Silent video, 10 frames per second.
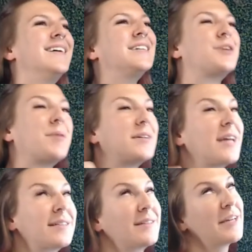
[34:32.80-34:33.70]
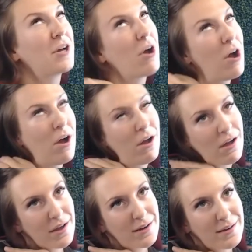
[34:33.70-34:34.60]
So I'm not technically
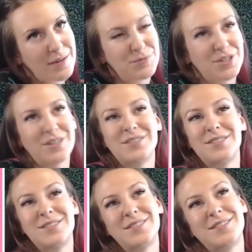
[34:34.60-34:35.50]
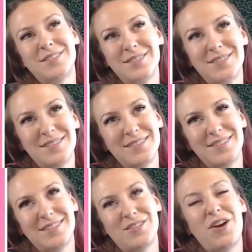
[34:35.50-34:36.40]
gone, I'm just
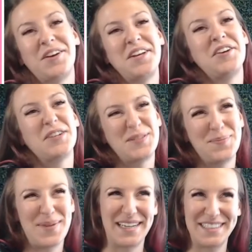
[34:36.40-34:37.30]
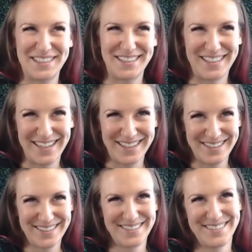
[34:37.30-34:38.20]
not here as much, you know.
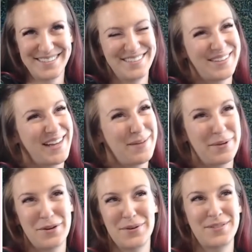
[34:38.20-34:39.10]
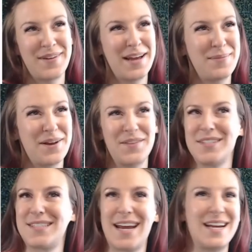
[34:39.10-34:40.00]
Hey, but you always find me on
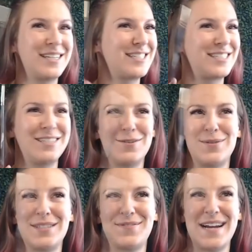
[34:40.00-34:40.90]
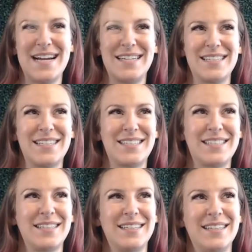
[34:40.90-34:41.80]
these days. You always find us.